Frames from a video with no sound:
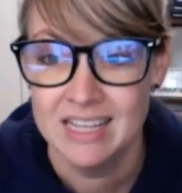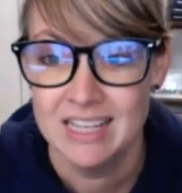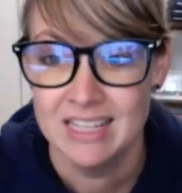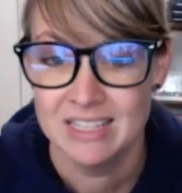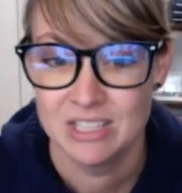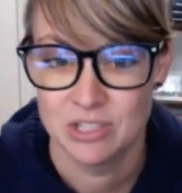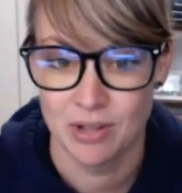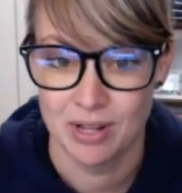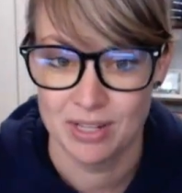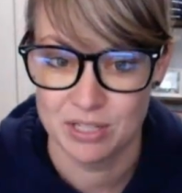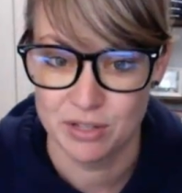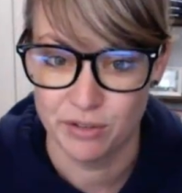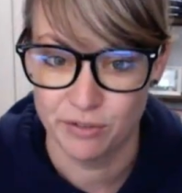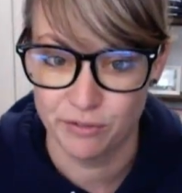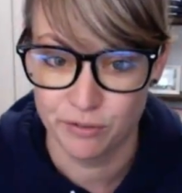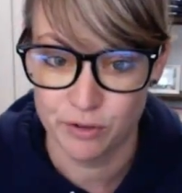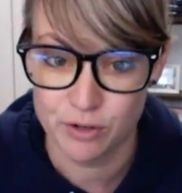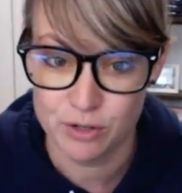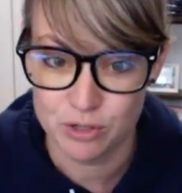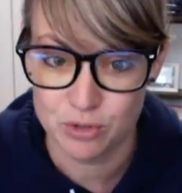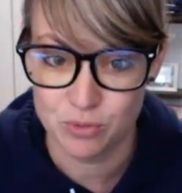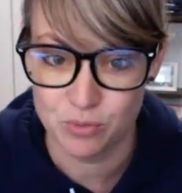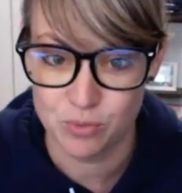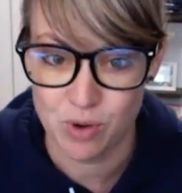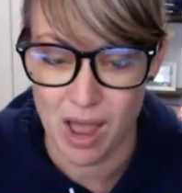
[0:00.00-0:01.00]
So that's the
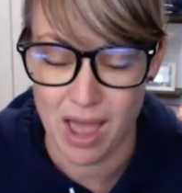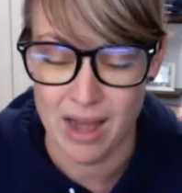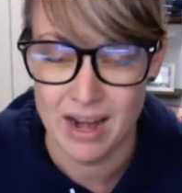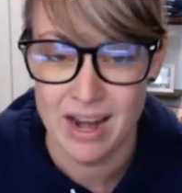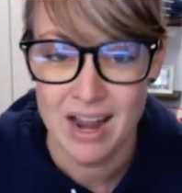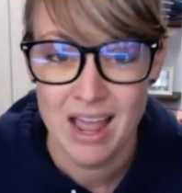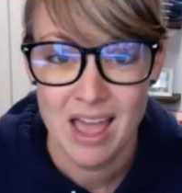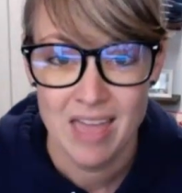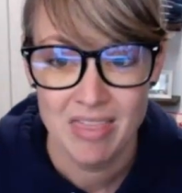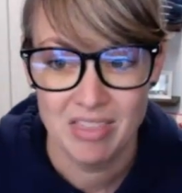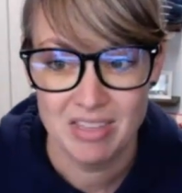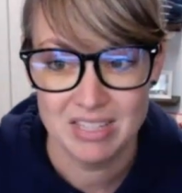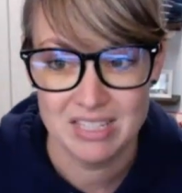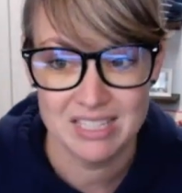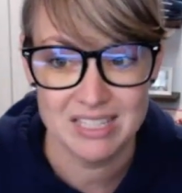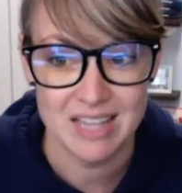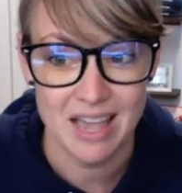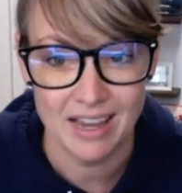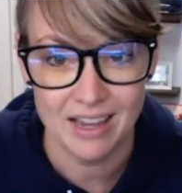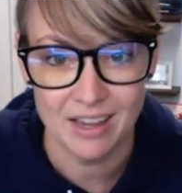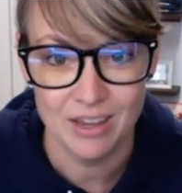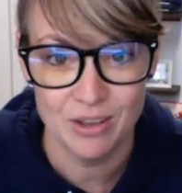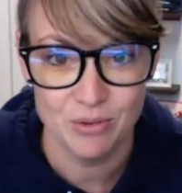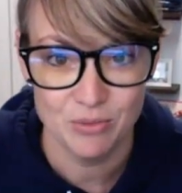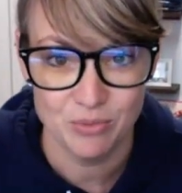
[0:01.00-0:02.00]
first rut. The
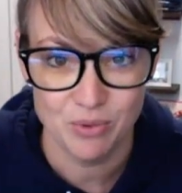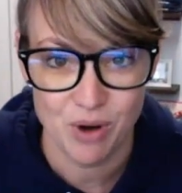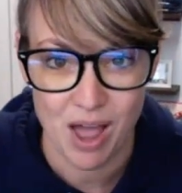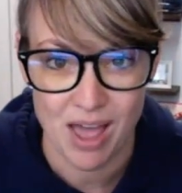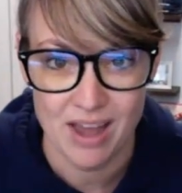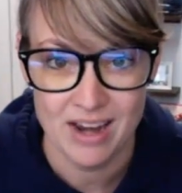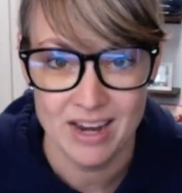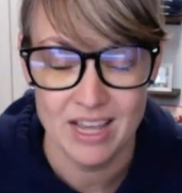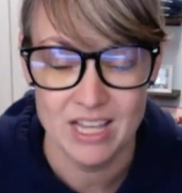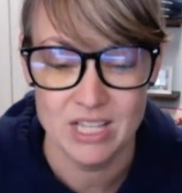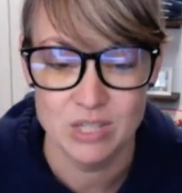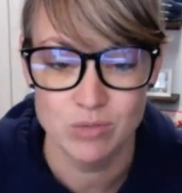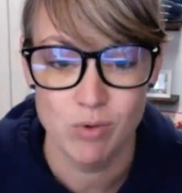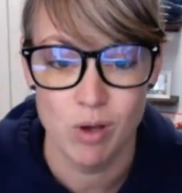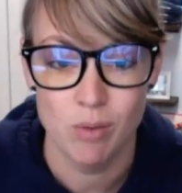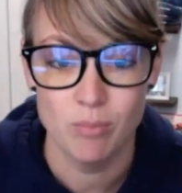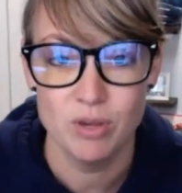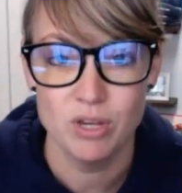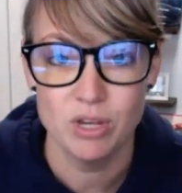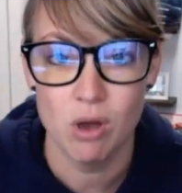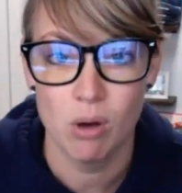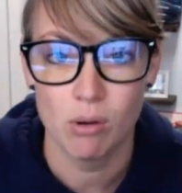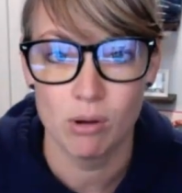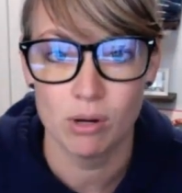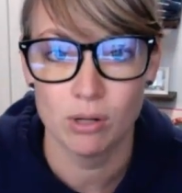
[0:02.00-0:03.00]
second rut is when we
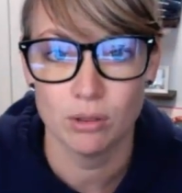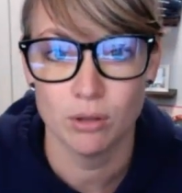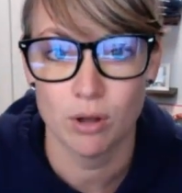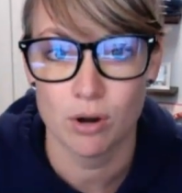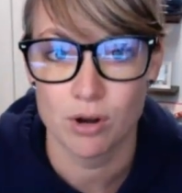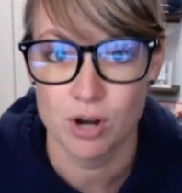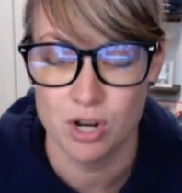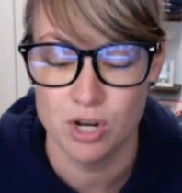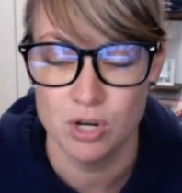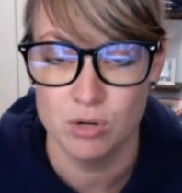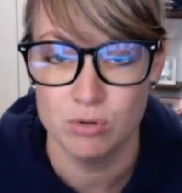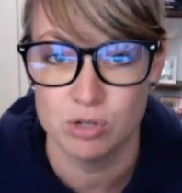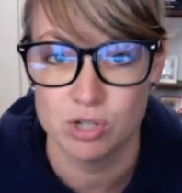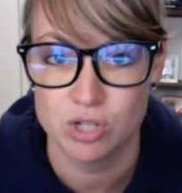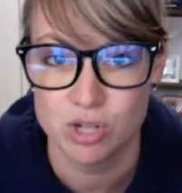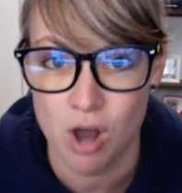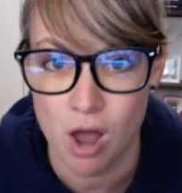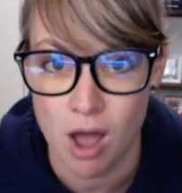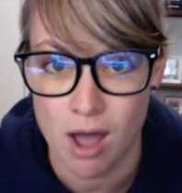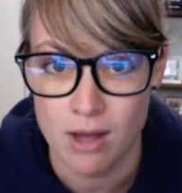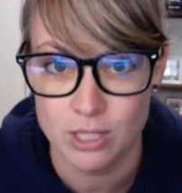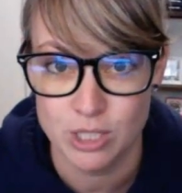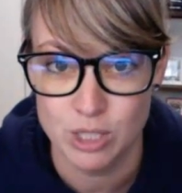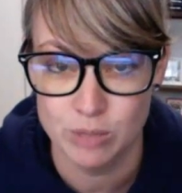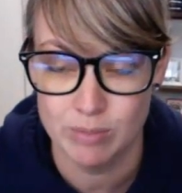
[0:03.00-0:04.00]
go to learn a new
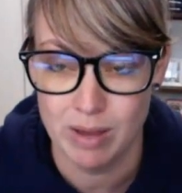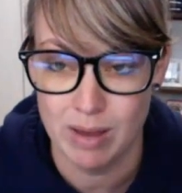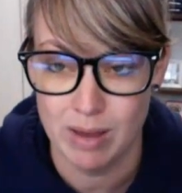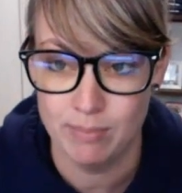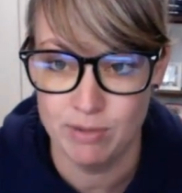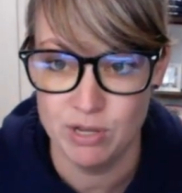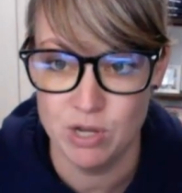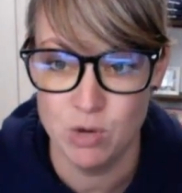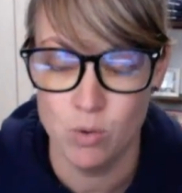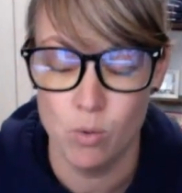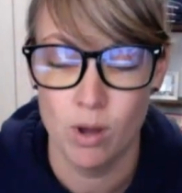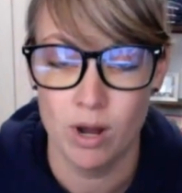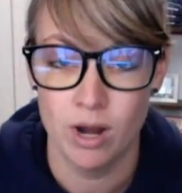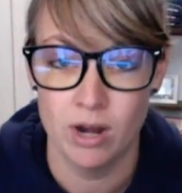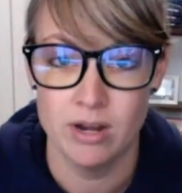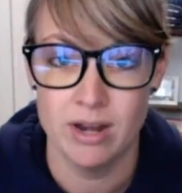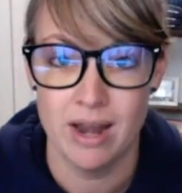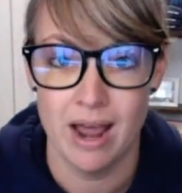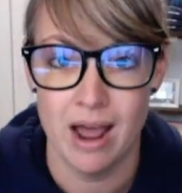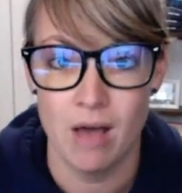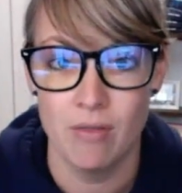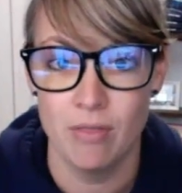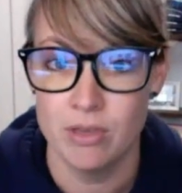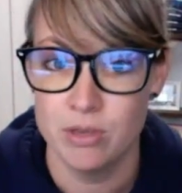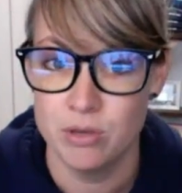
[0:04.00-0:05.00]
shot. So maybe you want to,
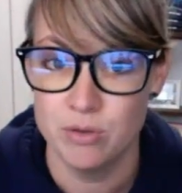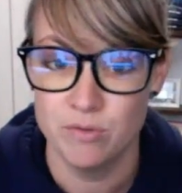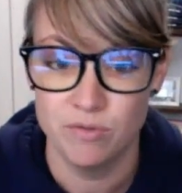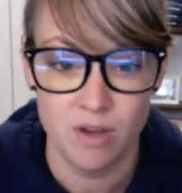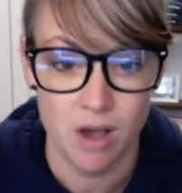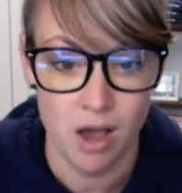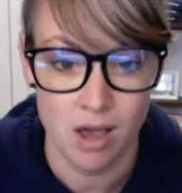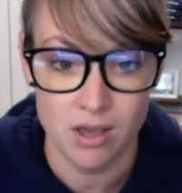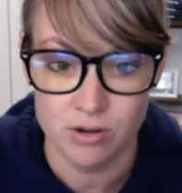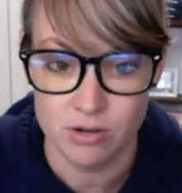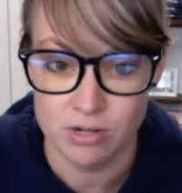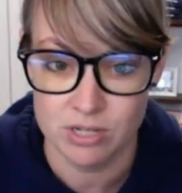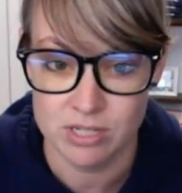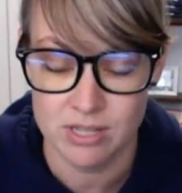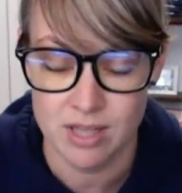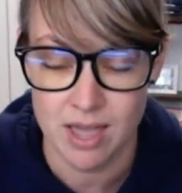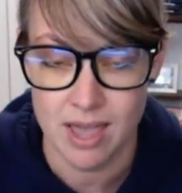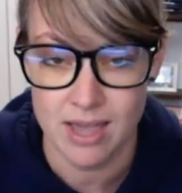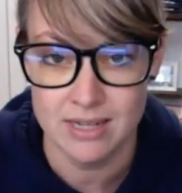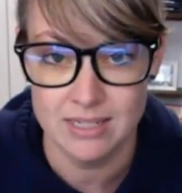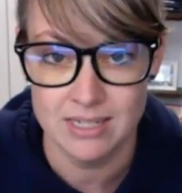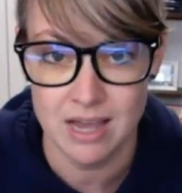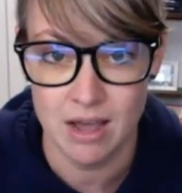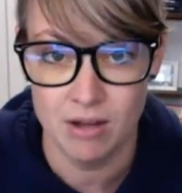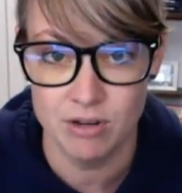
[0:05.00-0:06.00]
now that you've got your
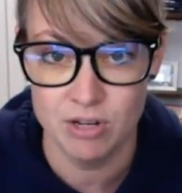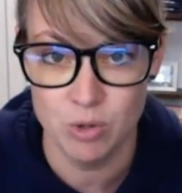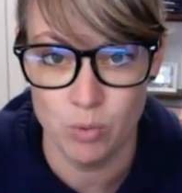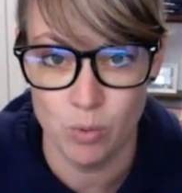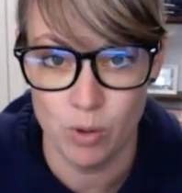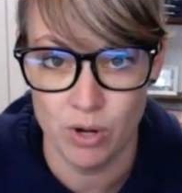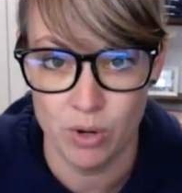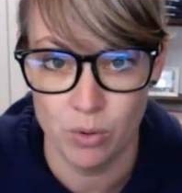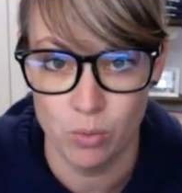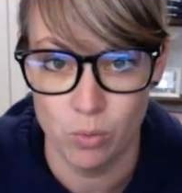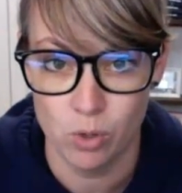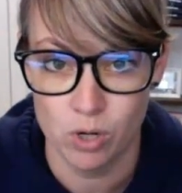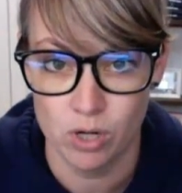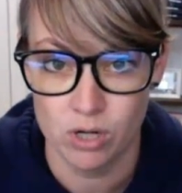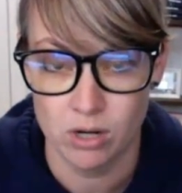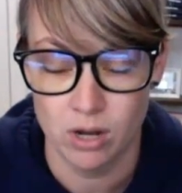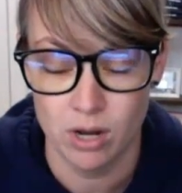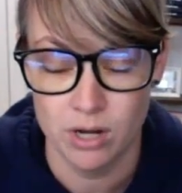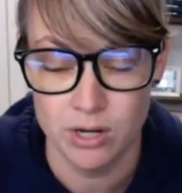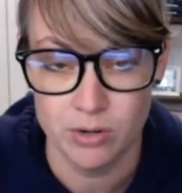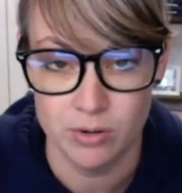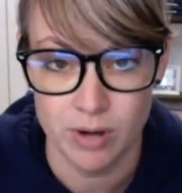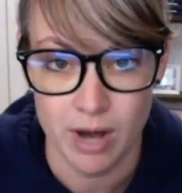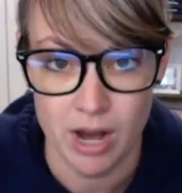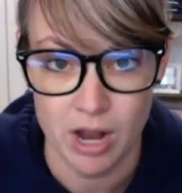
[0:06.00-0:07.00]
slide down, you want to work
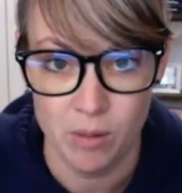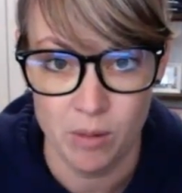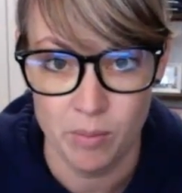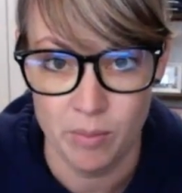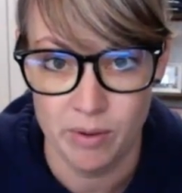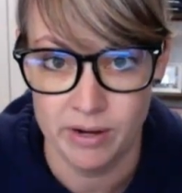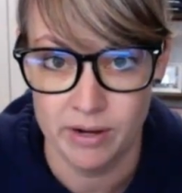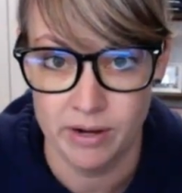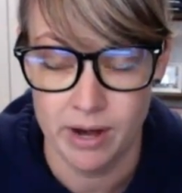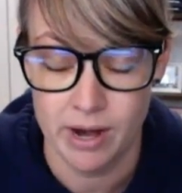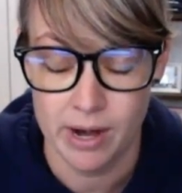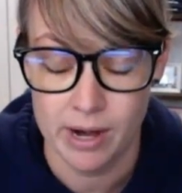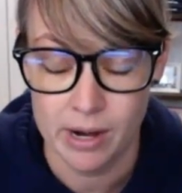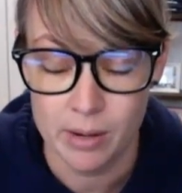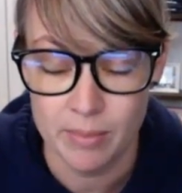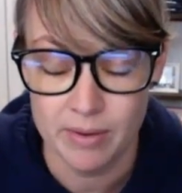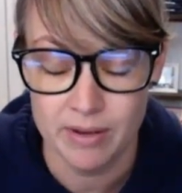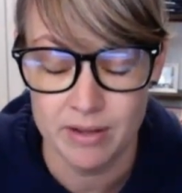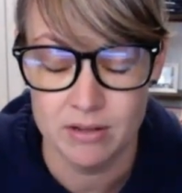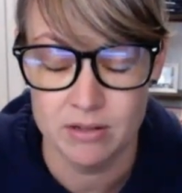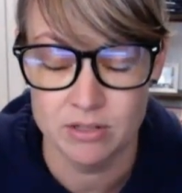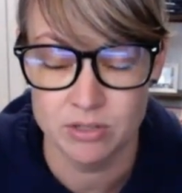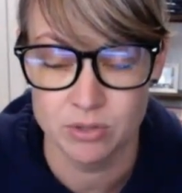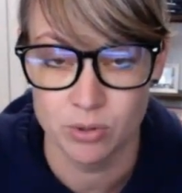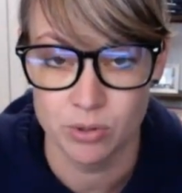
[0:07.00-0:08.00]
on your air
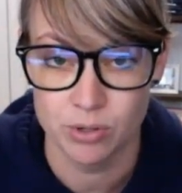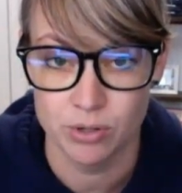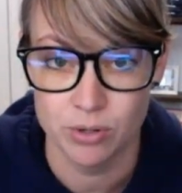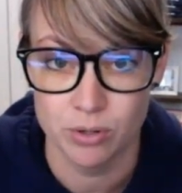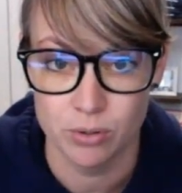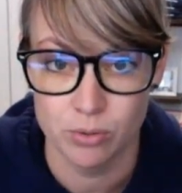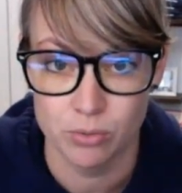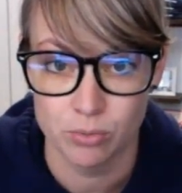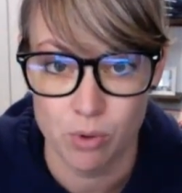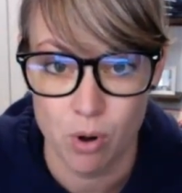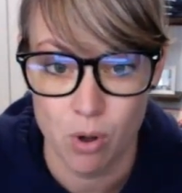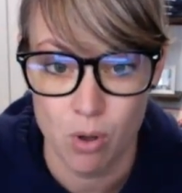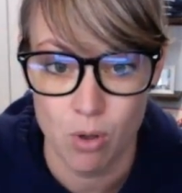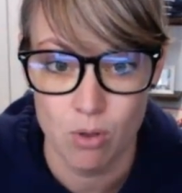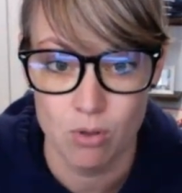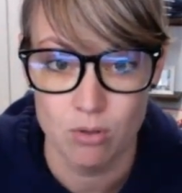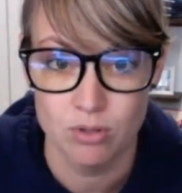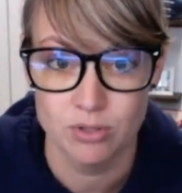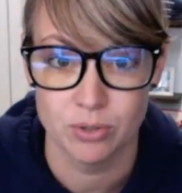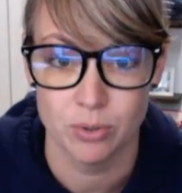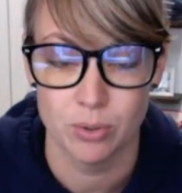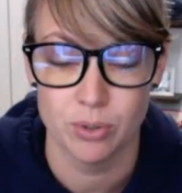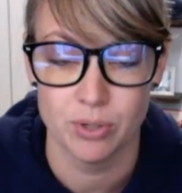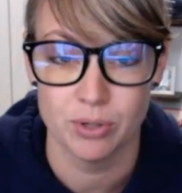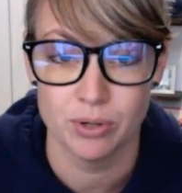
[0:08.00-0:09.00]
mails or your
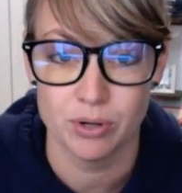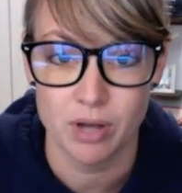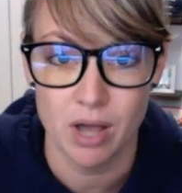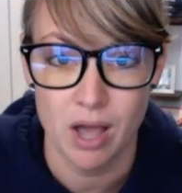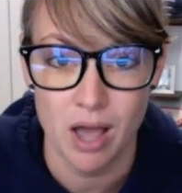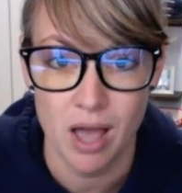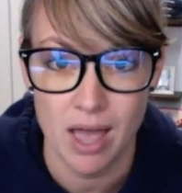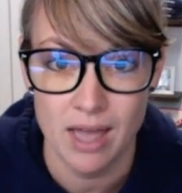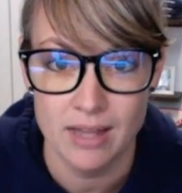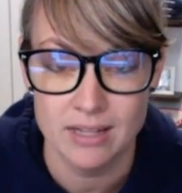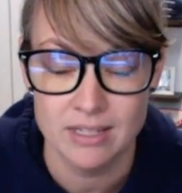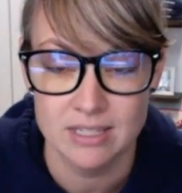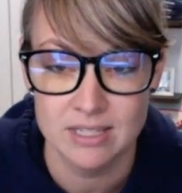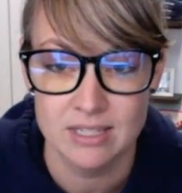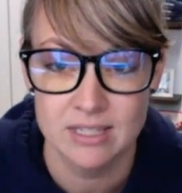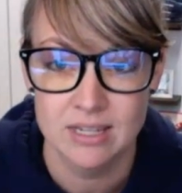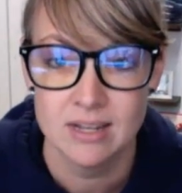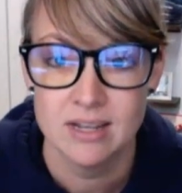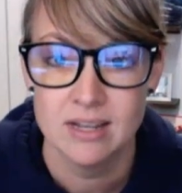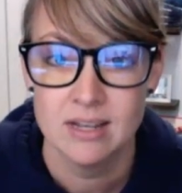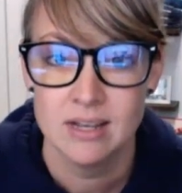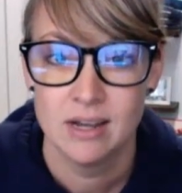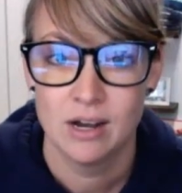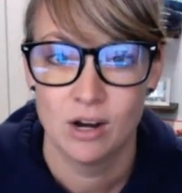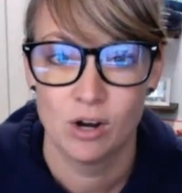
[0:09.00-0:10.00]
rolls or your cuts
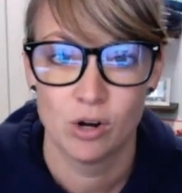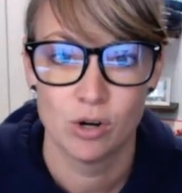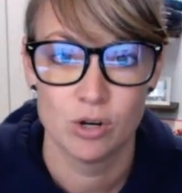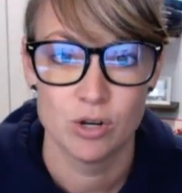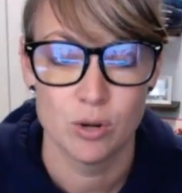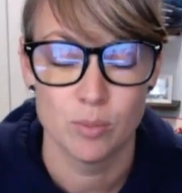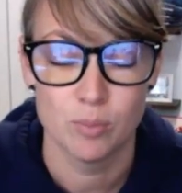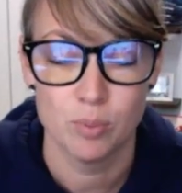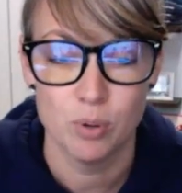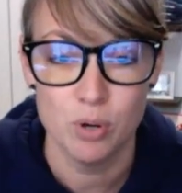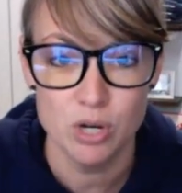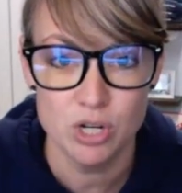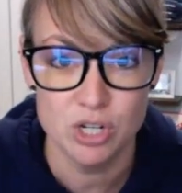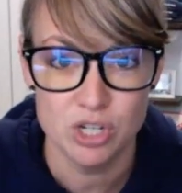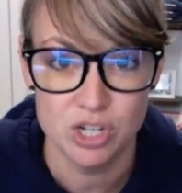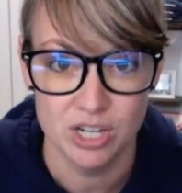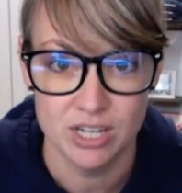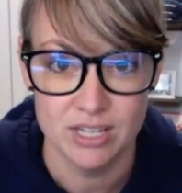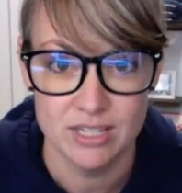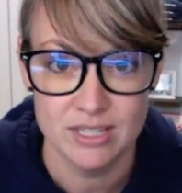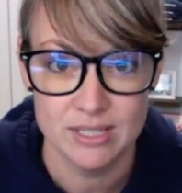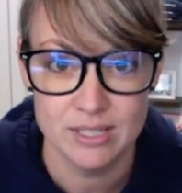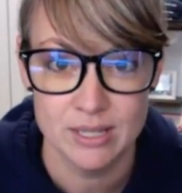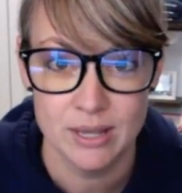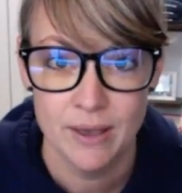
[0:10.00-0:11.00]
or your
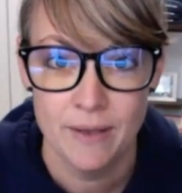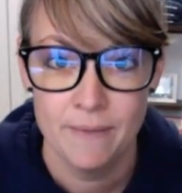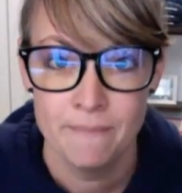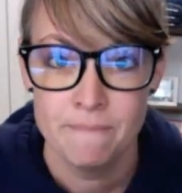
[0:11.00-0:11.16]
pushes.